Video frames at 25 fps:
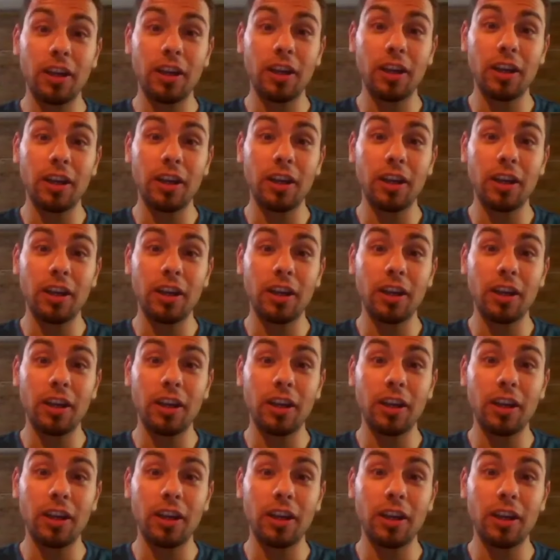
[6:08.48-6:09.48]
doing is,
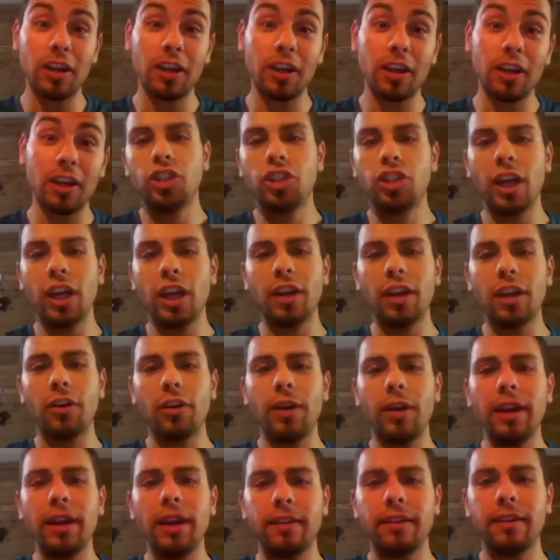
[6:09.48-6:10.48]
and what you're
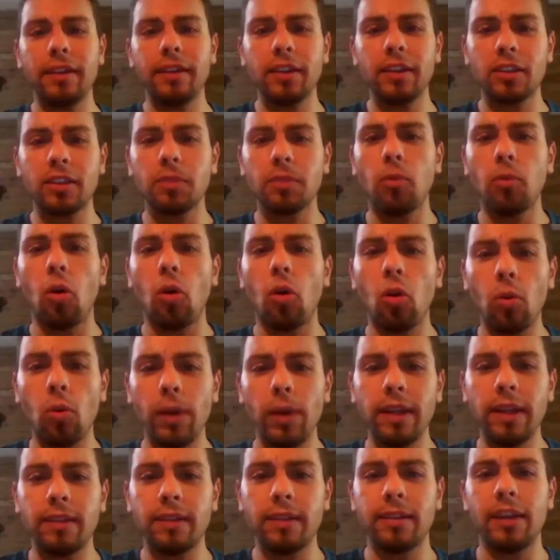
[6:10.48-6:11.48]
doing is you're
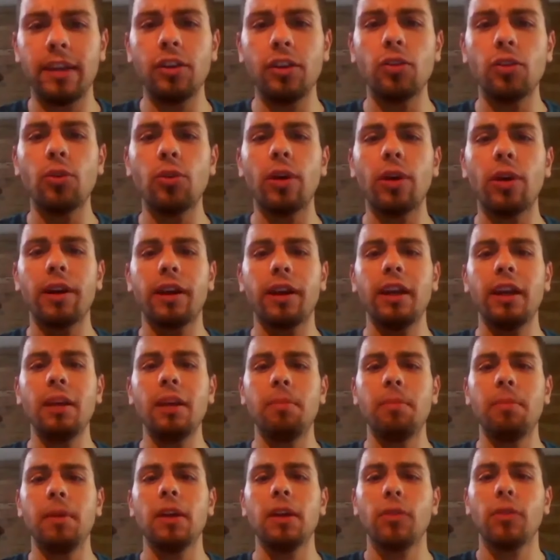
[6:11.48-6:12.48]
generating small wins, and you
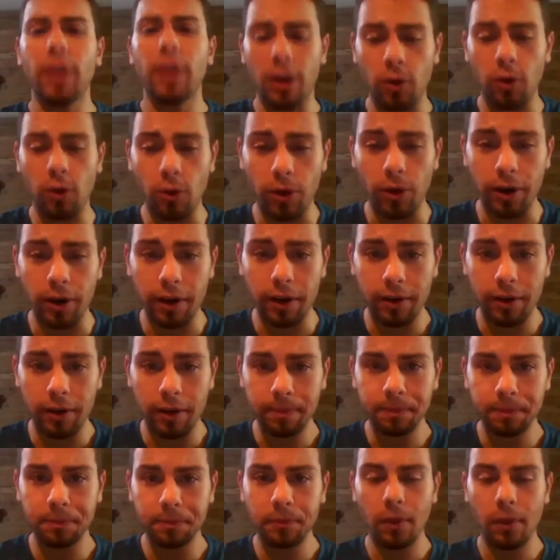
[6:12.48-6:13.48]
are keeping record
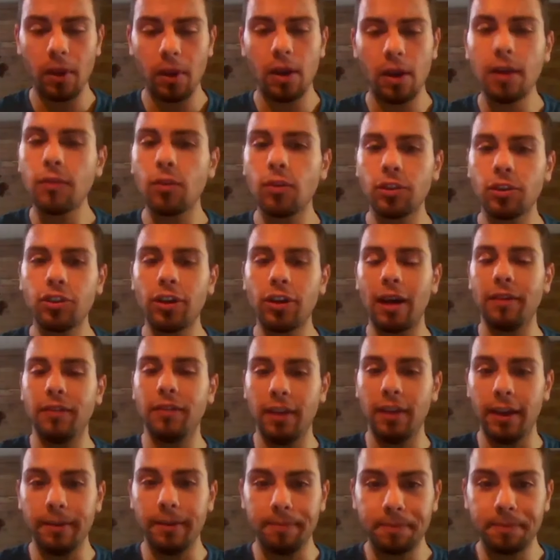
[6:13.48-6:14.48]
of yeah. what you have
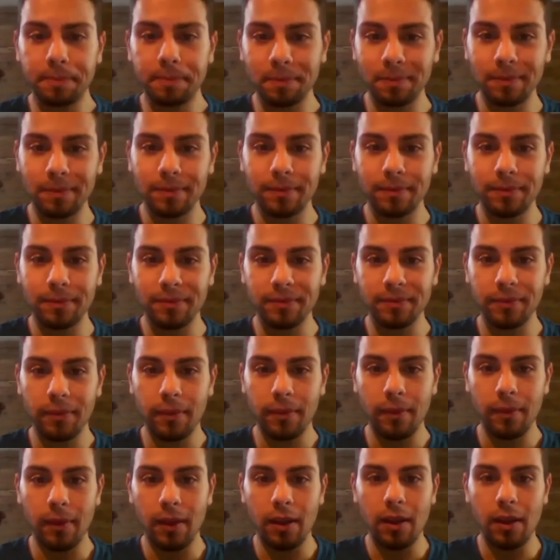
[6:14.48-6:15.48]
done
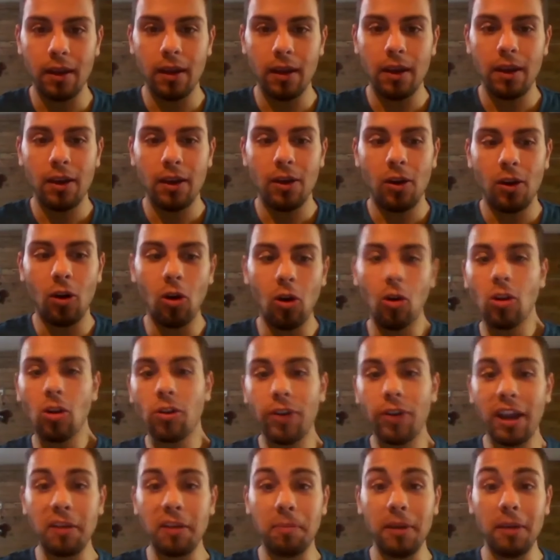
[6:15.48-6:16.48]
great
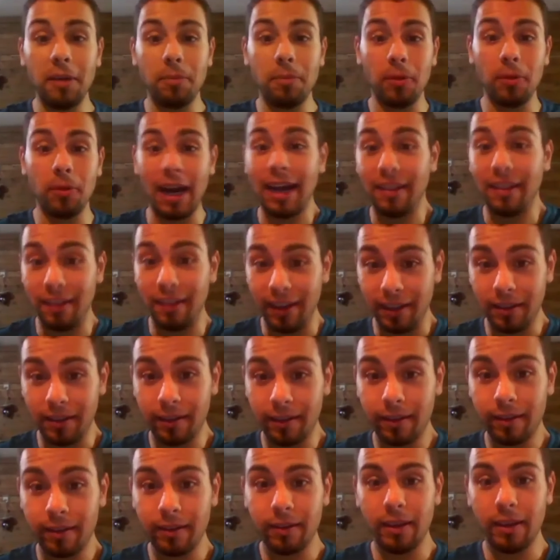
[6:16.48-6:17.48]
people had
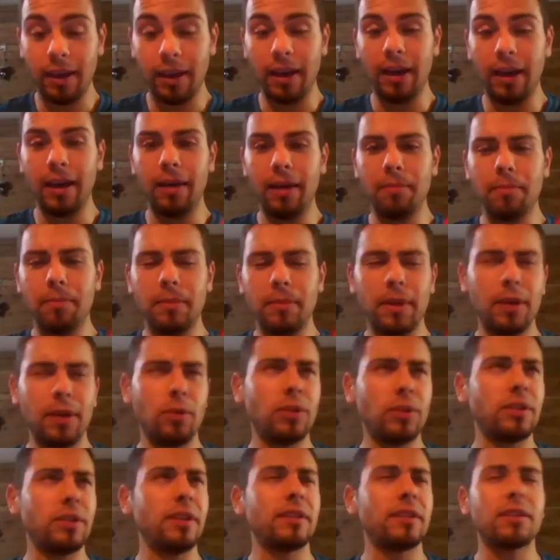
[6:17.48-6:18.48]
this. Um, uh,
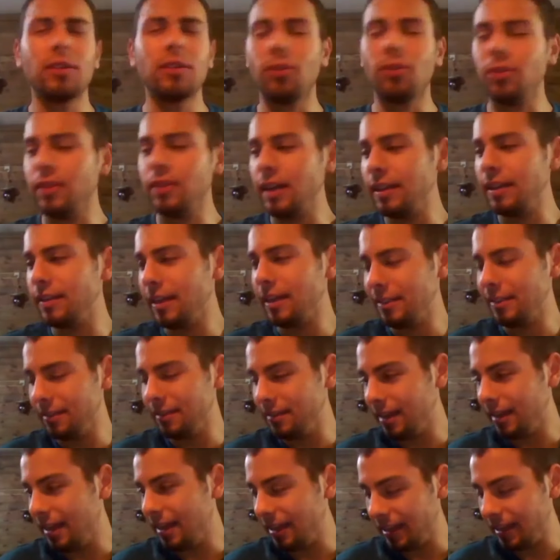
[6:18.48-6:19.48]
what's this called? That that
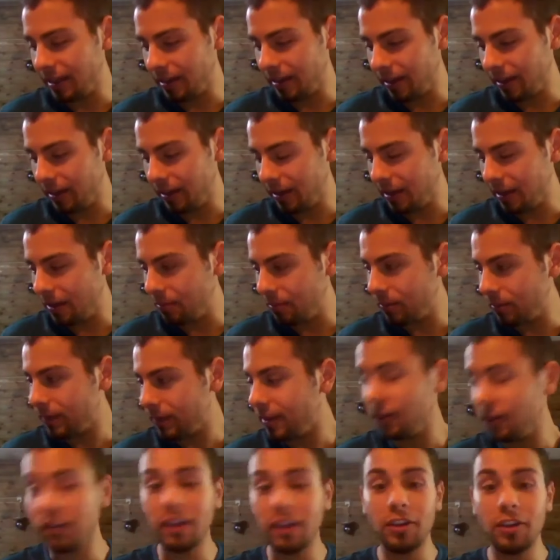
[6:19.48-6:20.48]
Italian guy, uh,
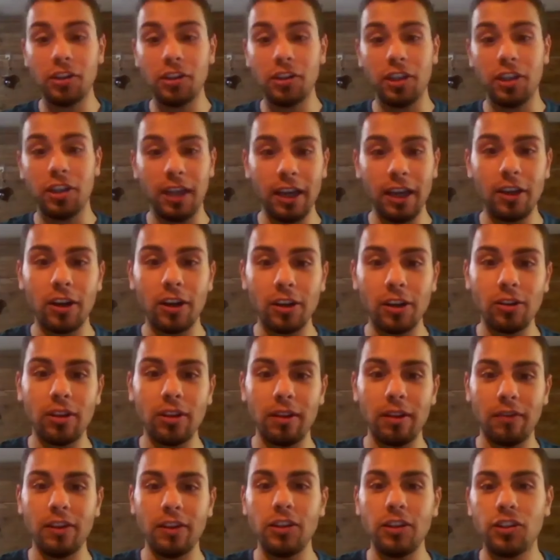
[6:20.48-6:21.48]
Da Vinci. Leonardo da
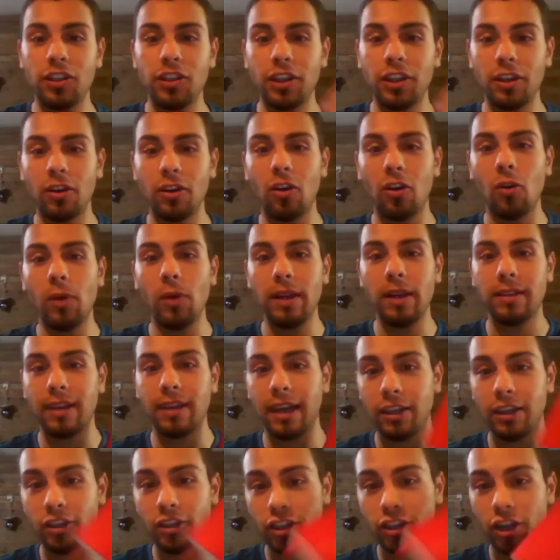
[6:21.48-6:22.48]
Vinci always
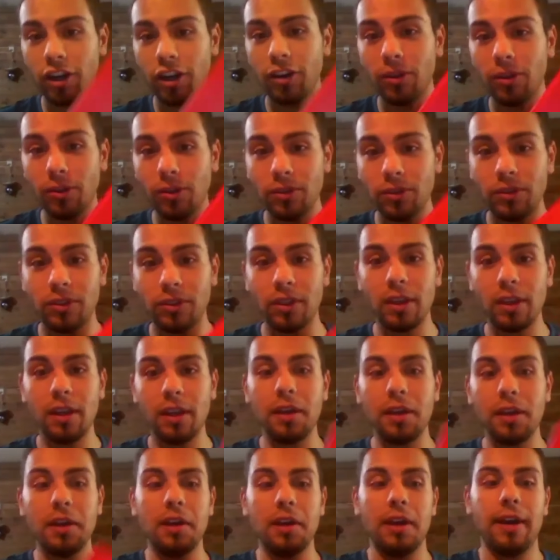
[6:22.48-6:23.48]
had journals.
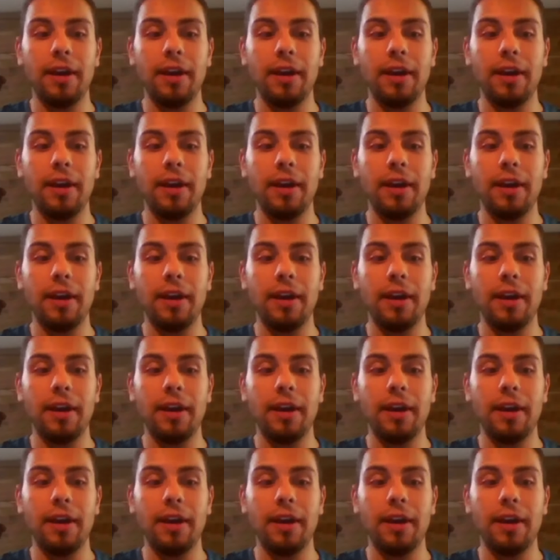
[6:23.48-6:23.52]
Yeah.